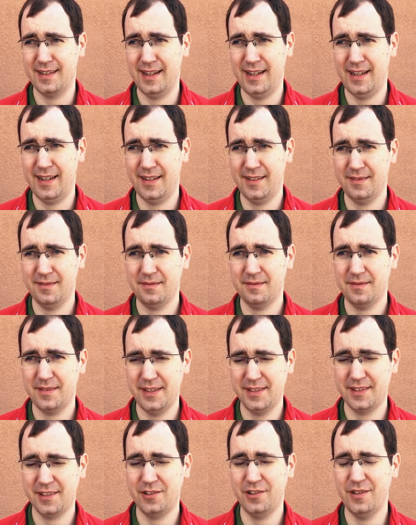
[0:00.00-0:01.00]
uh,
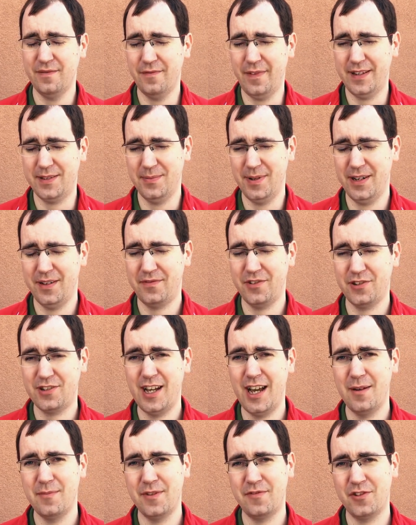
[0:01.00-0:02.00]
it's a good investment of your
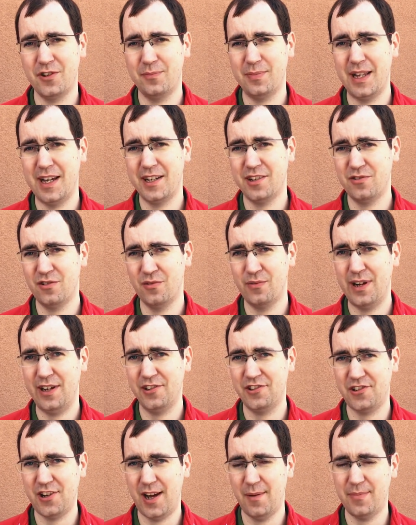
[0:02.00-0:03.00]
time if you're applying to a
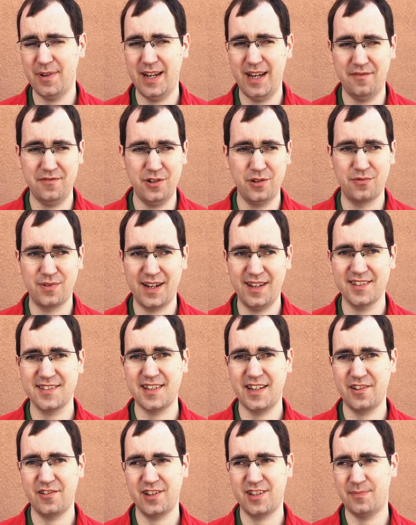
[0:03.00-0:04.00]
Rails shop and have no Rails
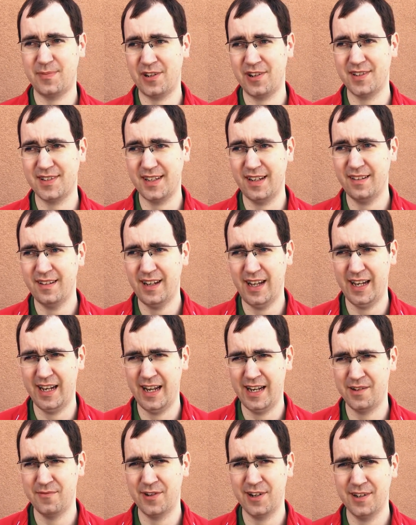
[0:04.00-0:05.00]
on your experience at,
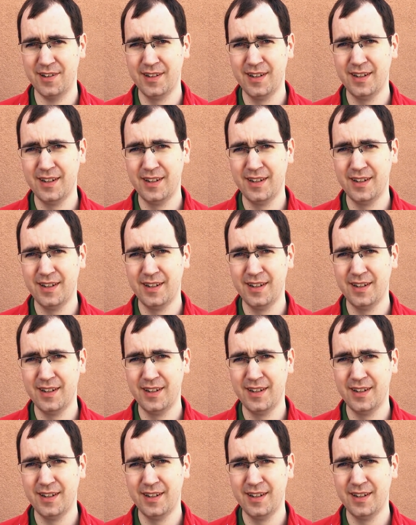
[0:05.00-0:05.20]
anywhere.